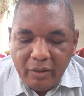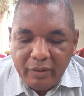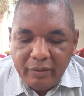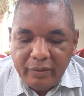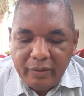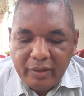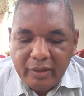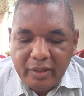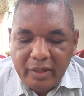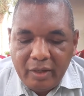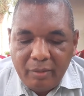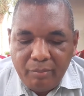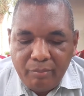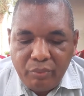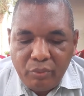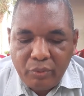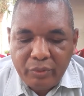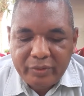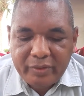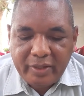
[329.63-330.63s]
the
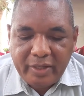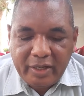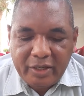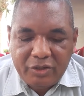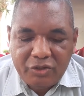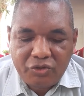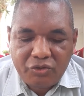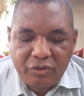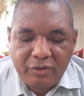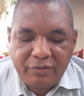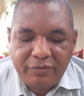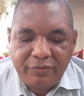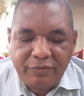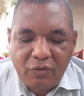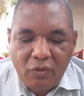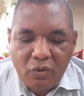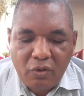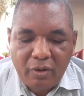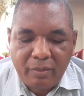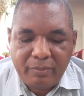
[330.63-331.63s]
import entry
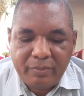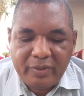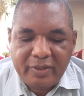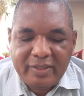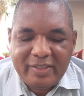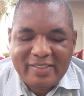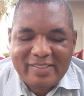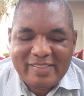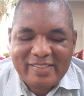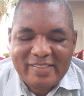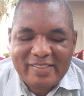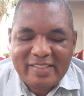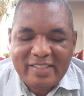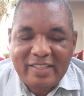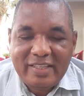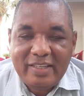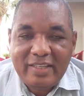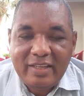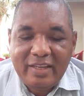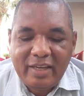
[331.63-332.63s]
form
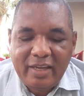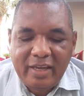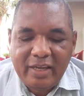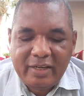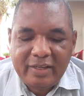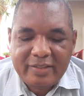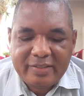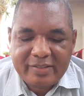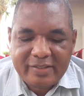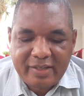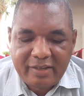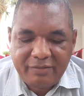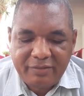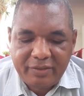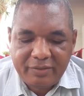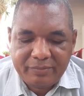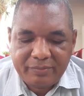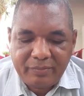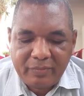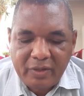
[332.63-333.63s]
C87.